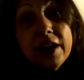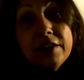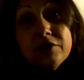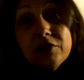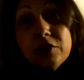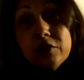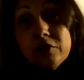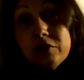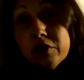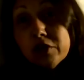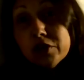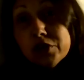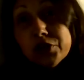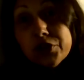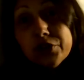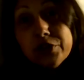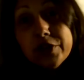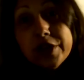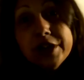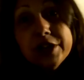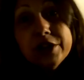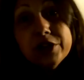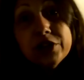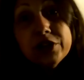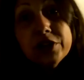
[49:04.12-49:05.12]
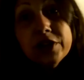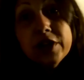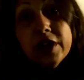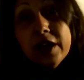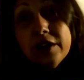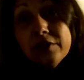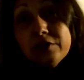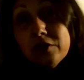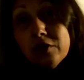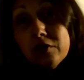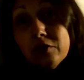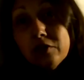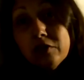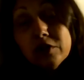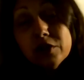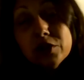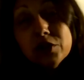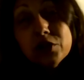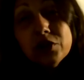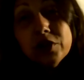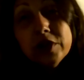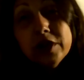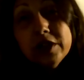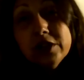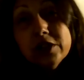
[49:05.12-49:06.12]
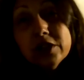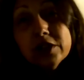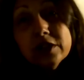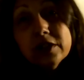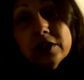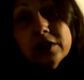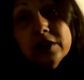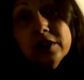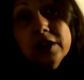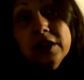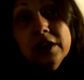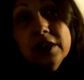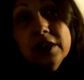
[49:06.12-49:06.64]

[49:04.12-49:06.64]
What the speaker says: after frustration after frustration.